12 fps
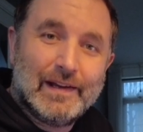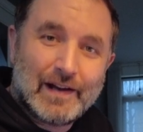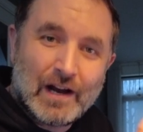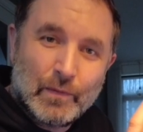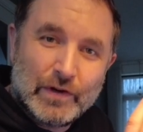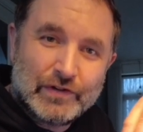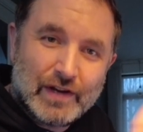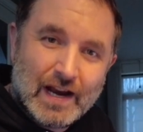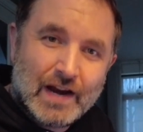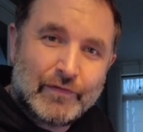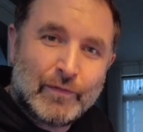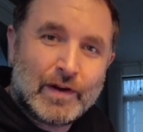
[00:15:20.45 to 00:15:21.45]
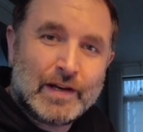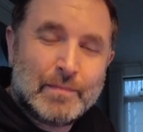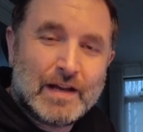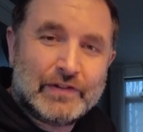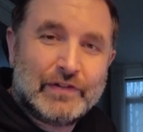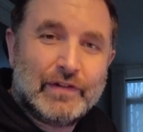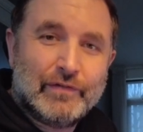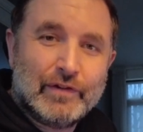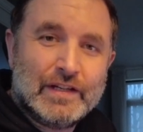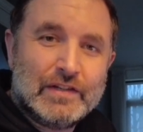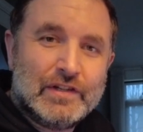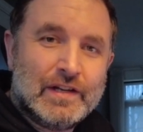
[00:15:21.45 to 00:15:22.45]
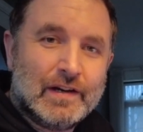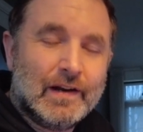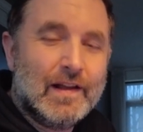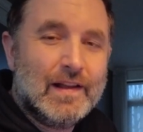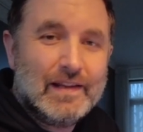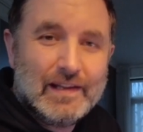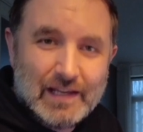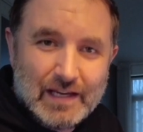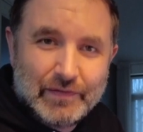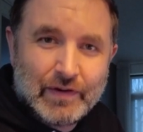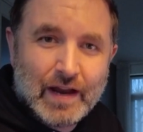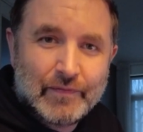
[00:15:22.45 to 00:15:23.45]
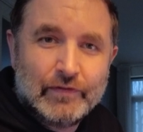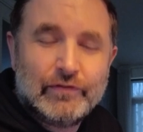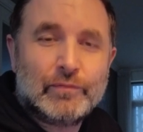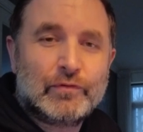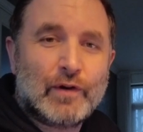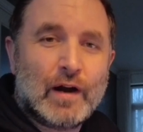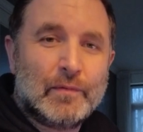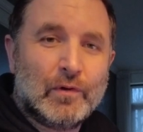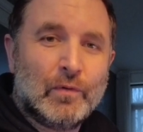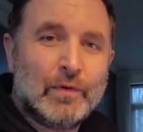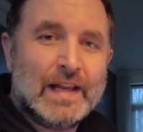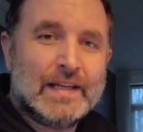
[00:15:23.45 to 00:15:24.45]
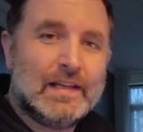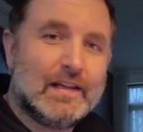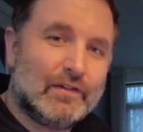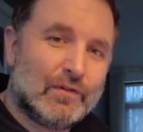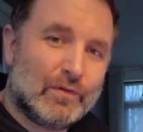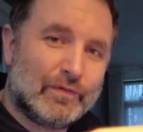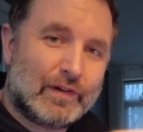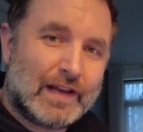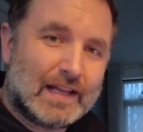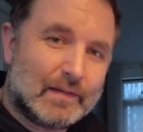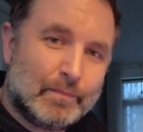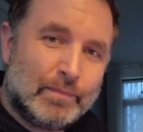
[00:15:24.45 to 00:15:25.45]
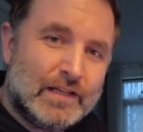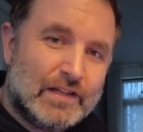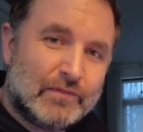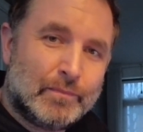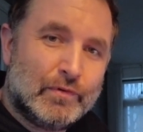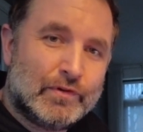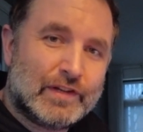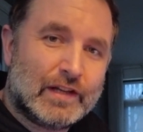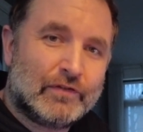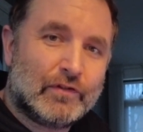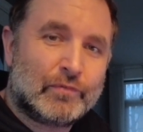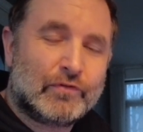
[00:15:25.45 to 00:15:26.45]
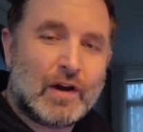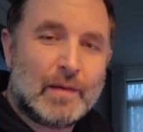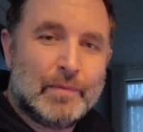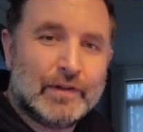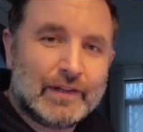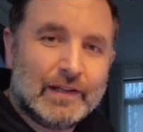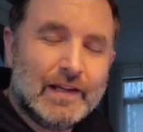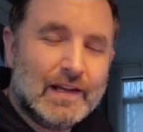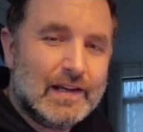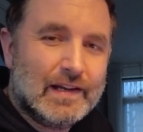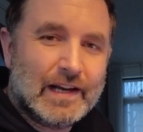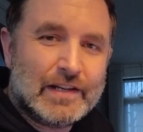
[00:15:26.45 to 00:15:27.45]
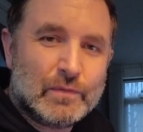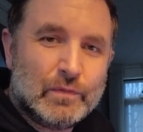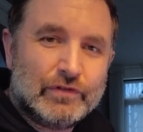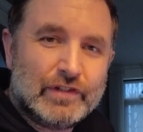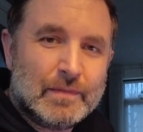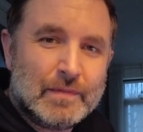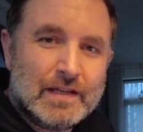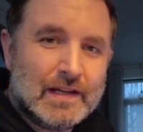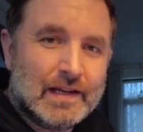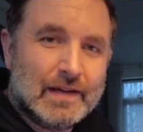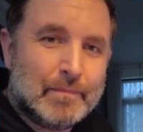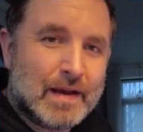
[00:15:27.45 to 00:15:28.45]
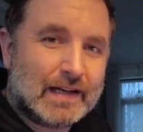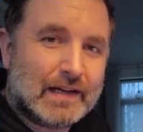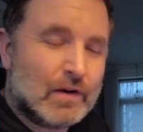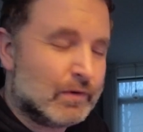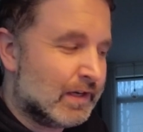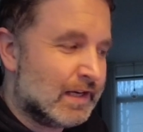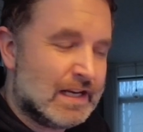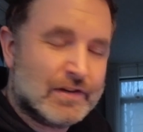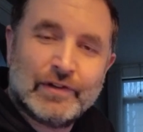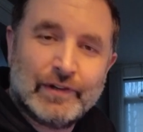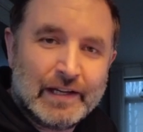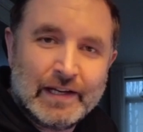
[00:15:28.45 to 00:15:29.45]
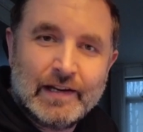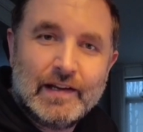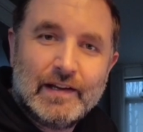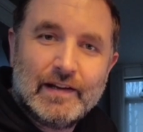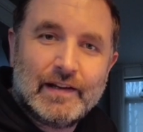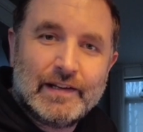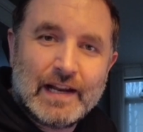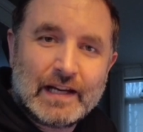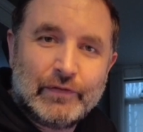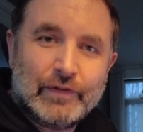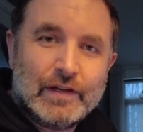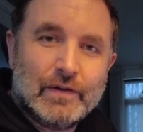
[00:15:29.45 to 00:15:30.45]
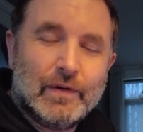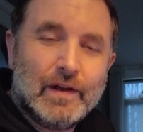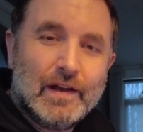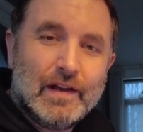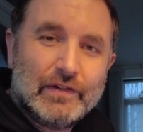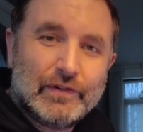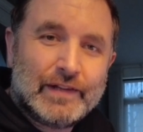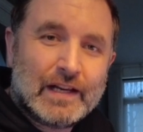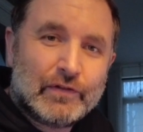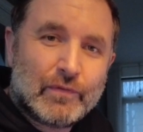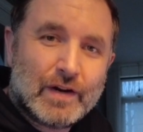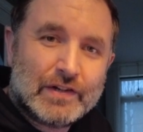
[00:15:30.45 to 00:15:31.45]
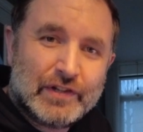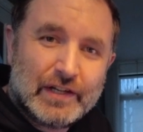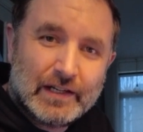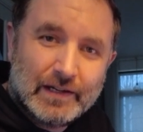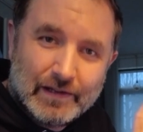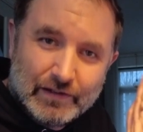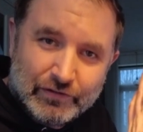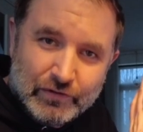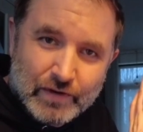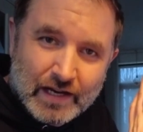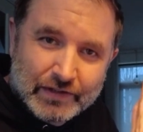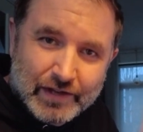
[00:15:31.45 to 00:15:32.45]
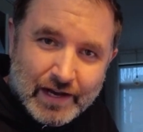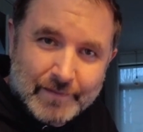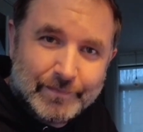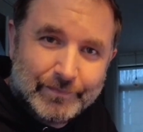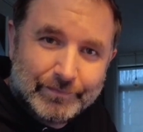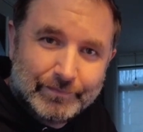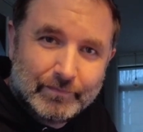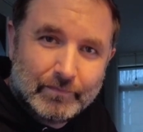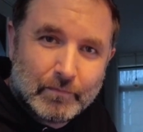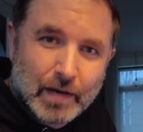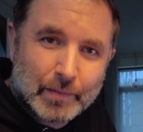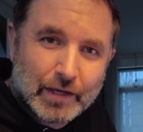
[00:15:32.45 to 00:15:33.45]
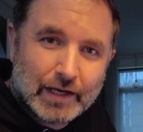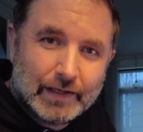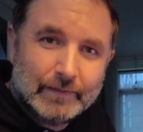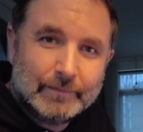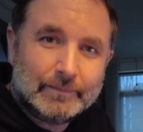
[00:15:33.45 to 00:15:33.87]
I wish everyone the best for this year. If you haven't subscribed already, don't forget, please push that subscribe button and you will see me back out in nature in the next video. So thanks for watching. See you next time. Bye bye.